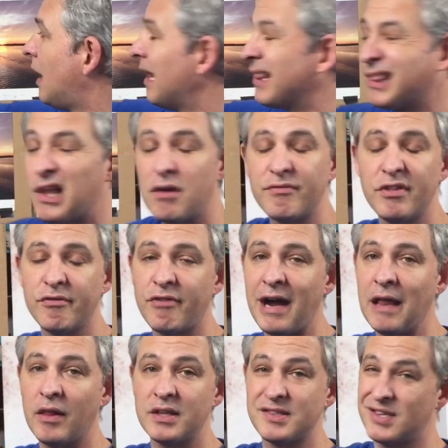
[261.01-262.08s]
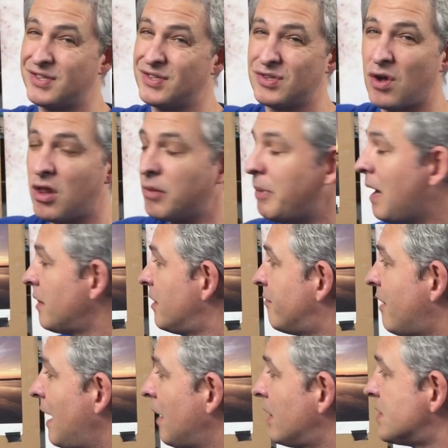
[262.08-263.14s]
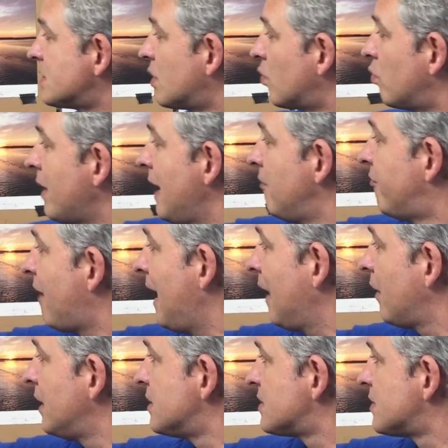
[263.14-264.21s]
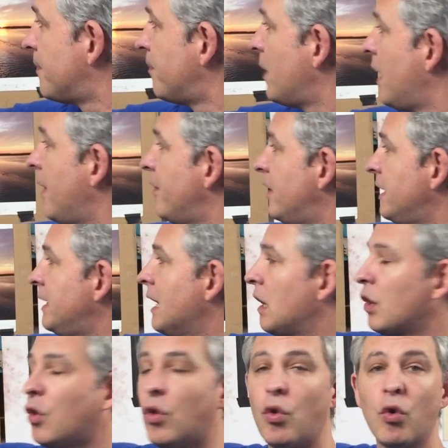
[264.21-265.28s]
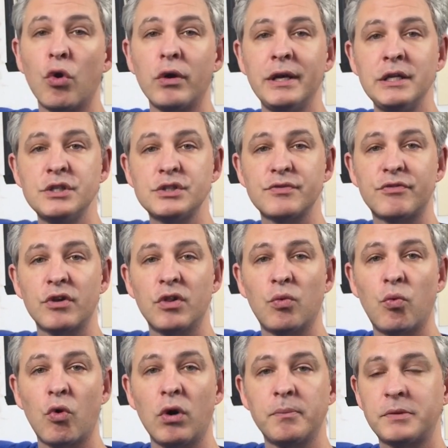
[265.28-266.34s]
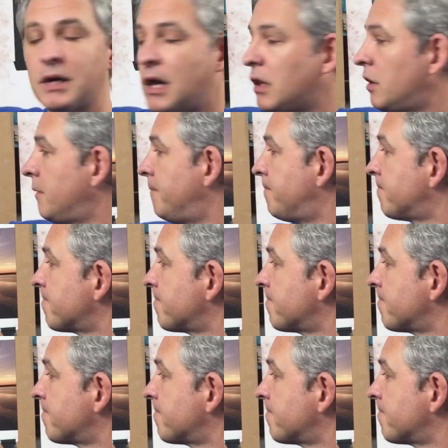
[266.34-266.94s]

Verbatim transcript: I love the violets. This is all about the violets. The red violets, the yellow-orange for the warm color,